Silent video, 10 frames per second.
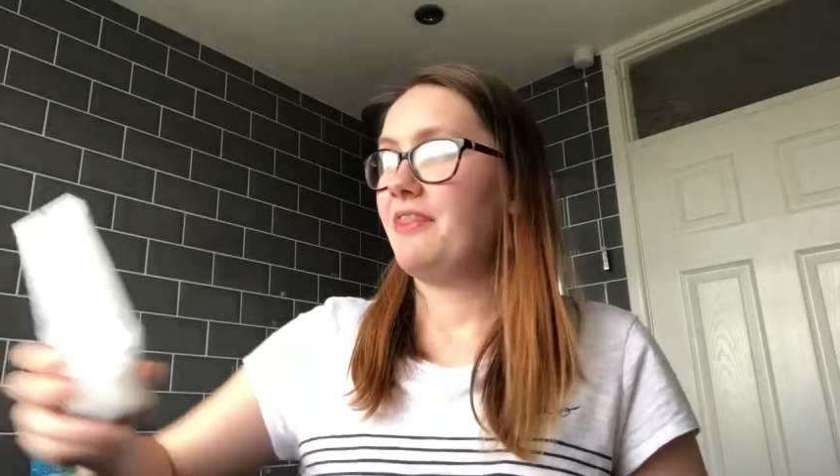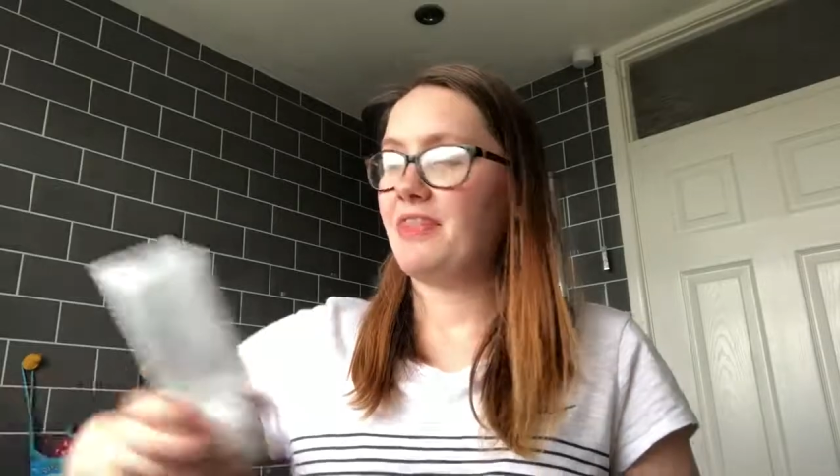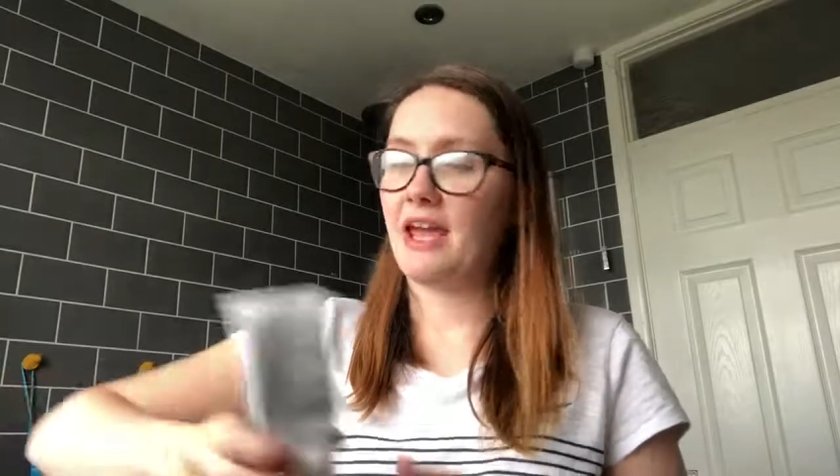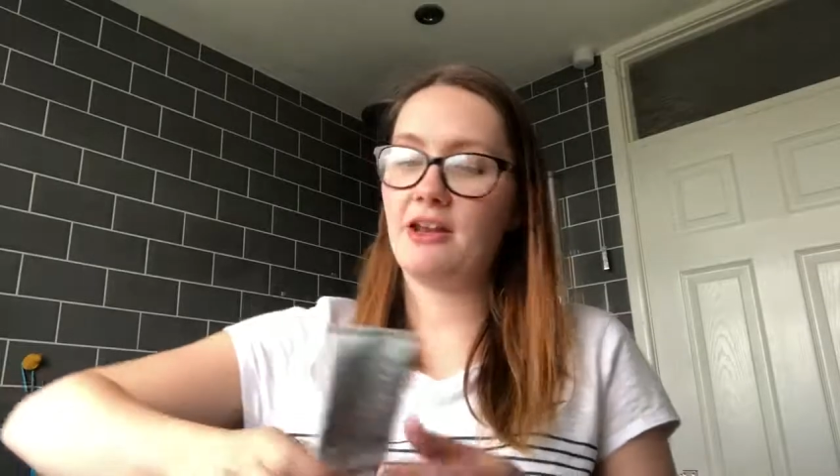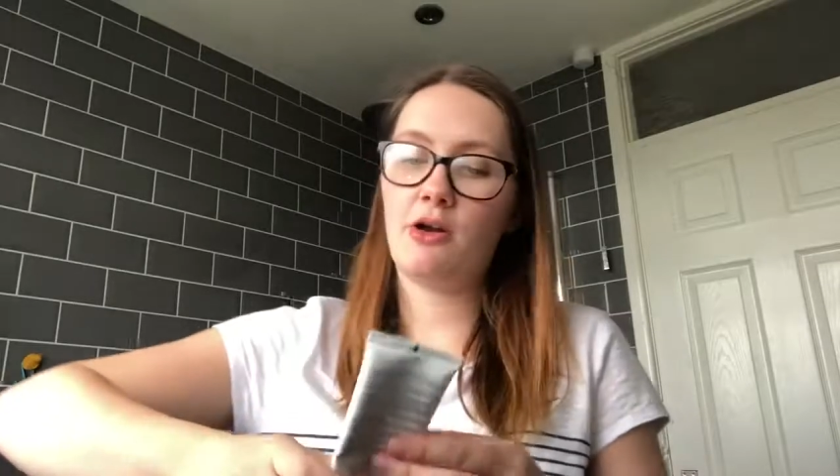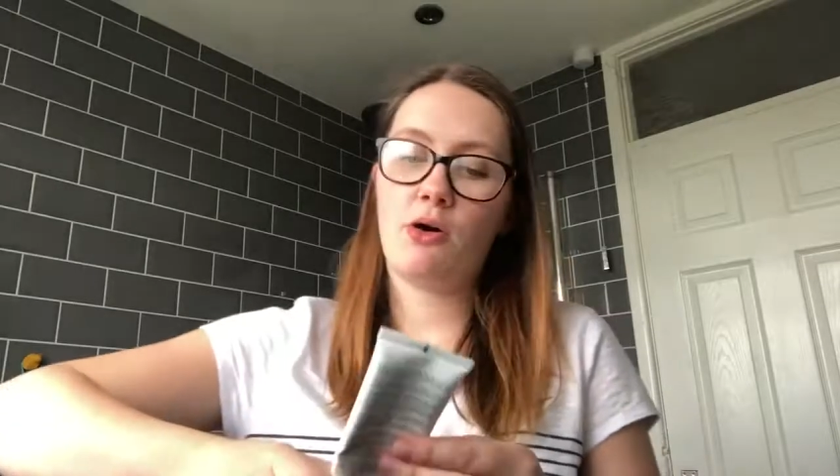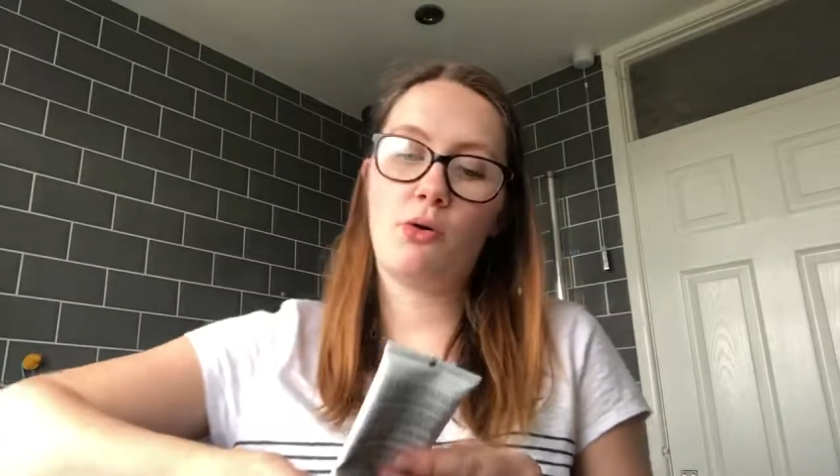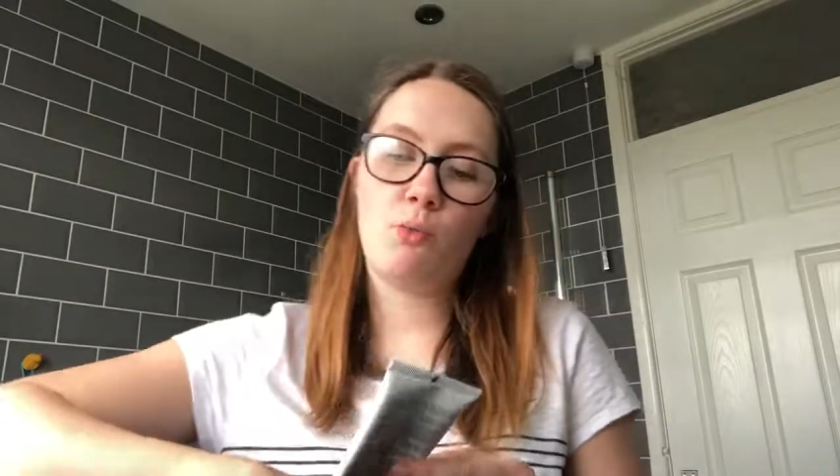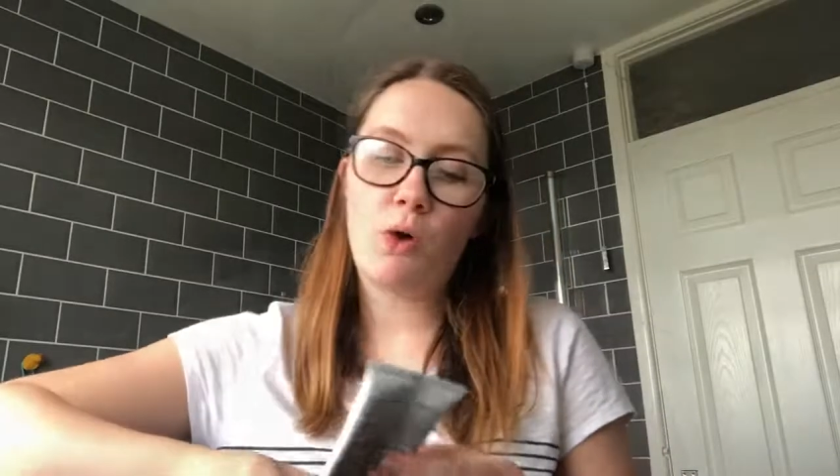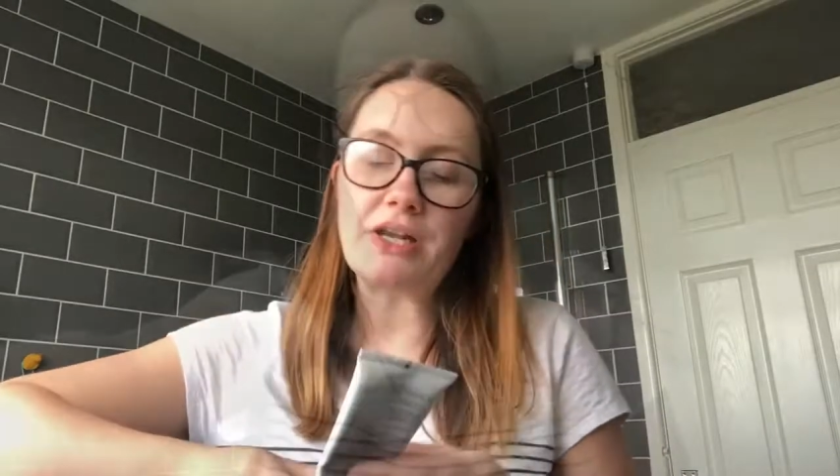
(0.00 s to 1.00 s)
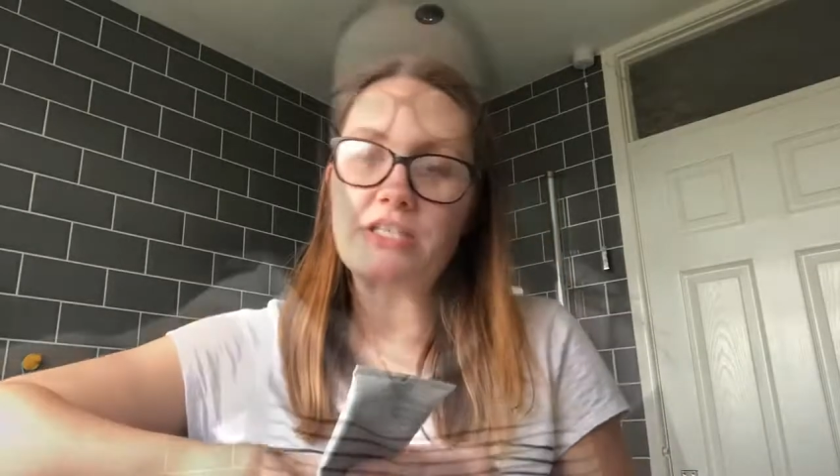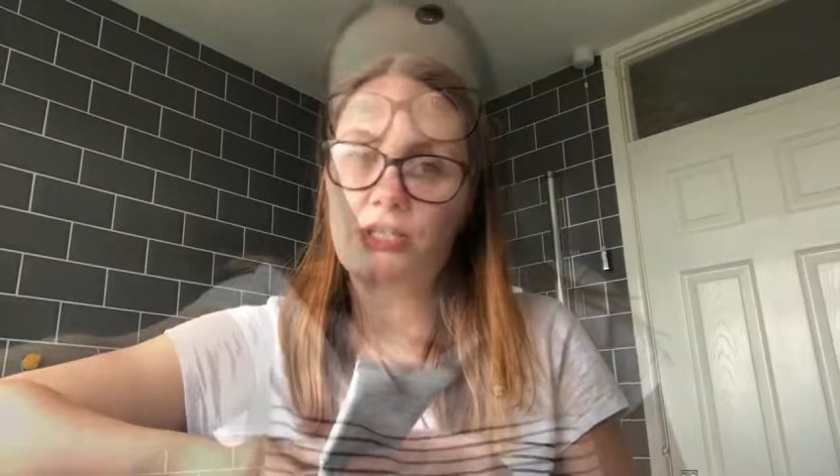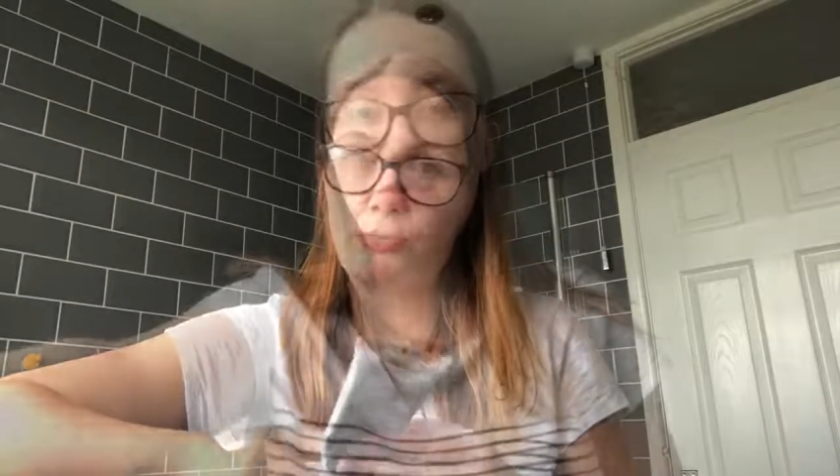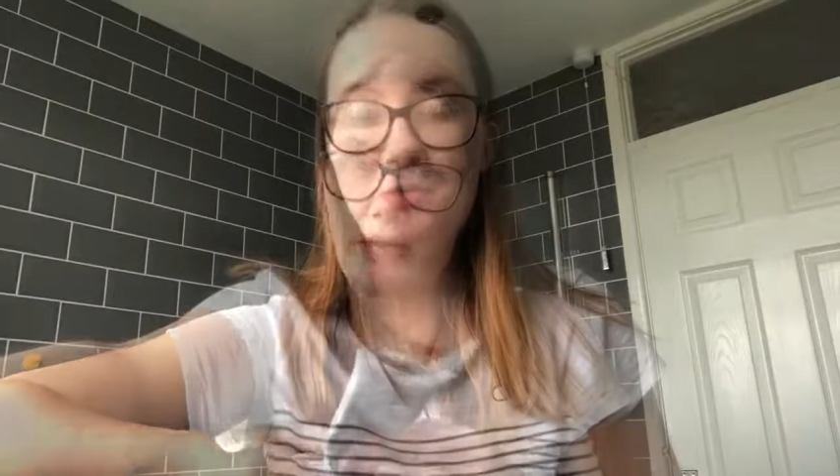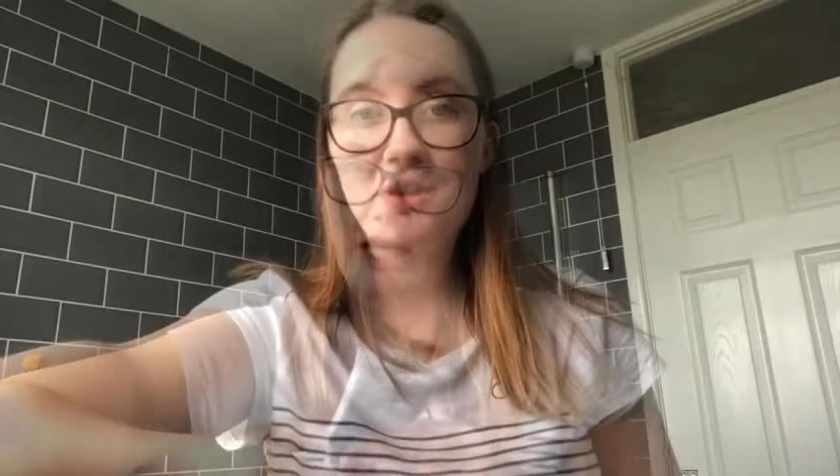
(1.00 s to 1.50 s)
Then
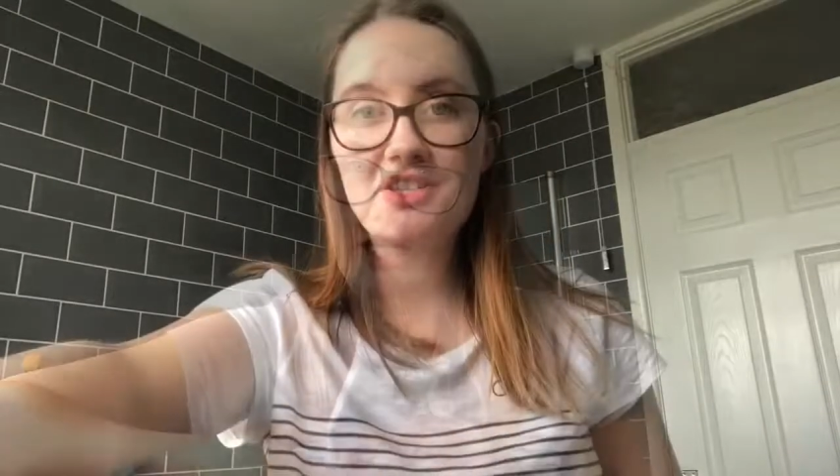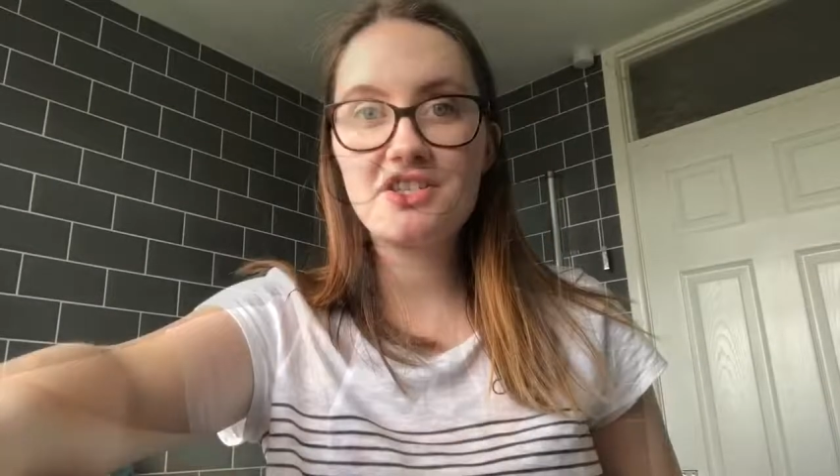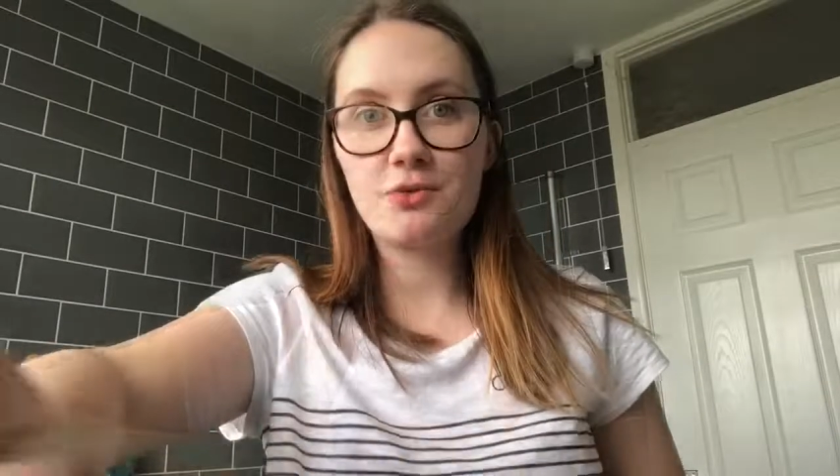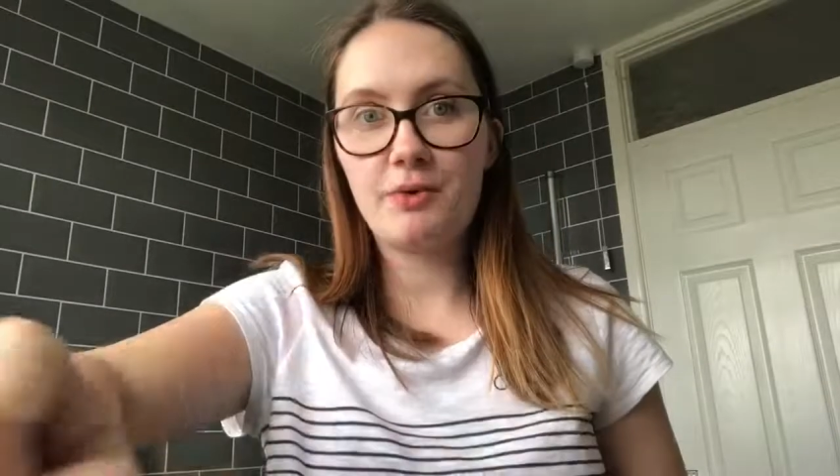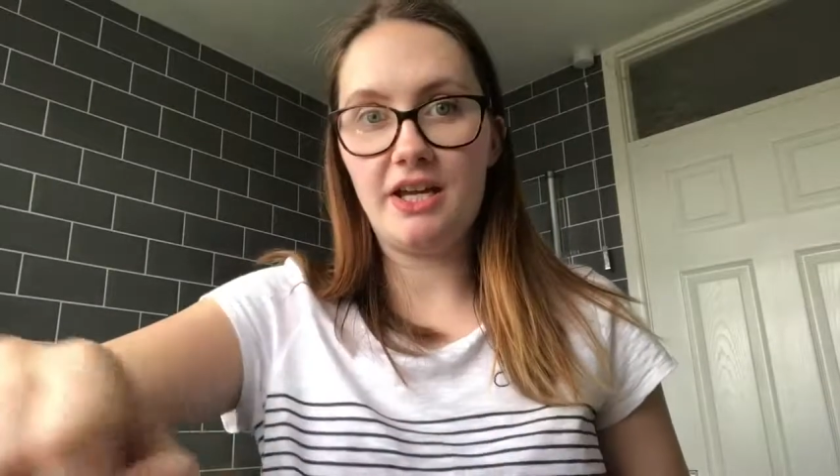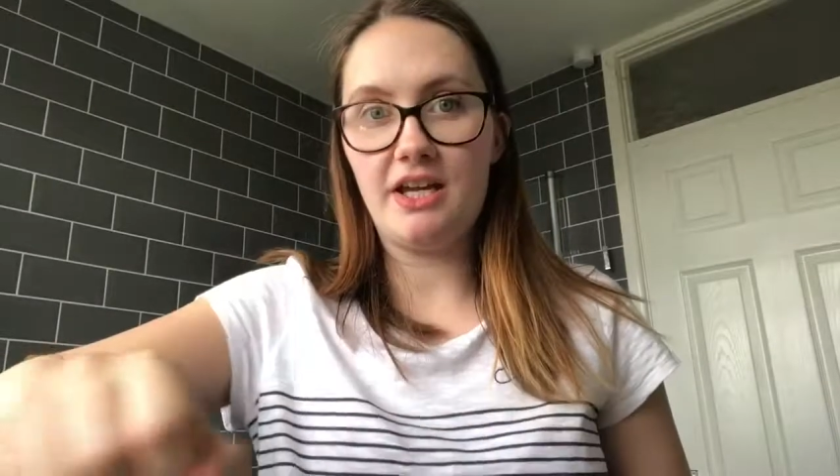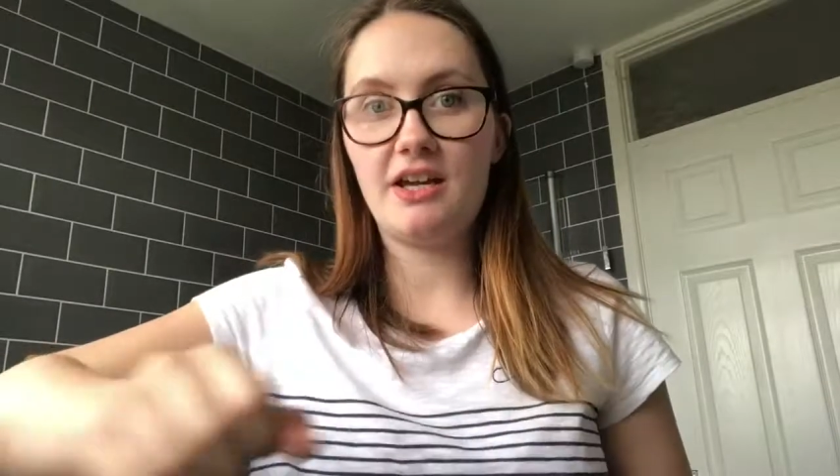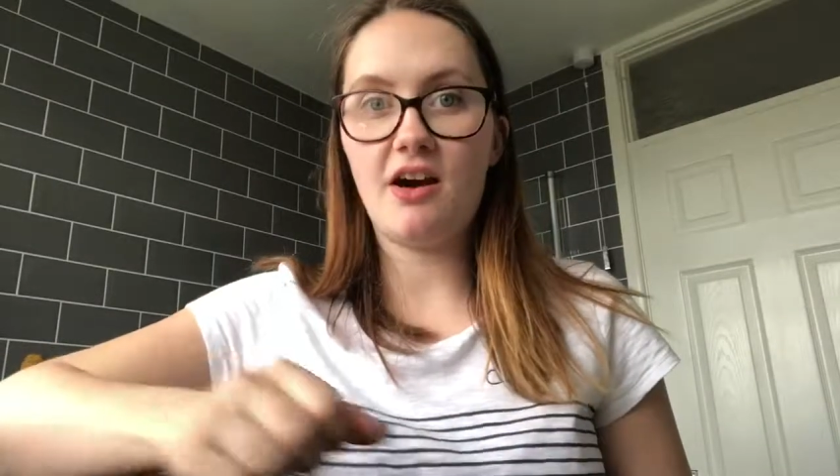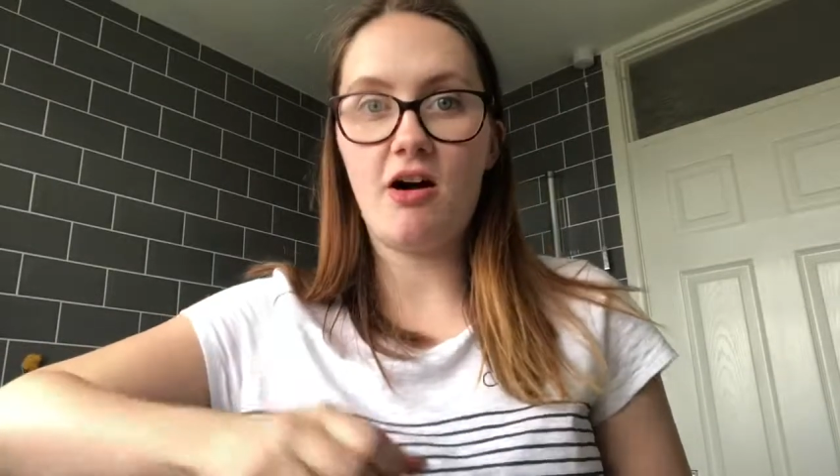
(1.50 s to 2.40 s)
once a week,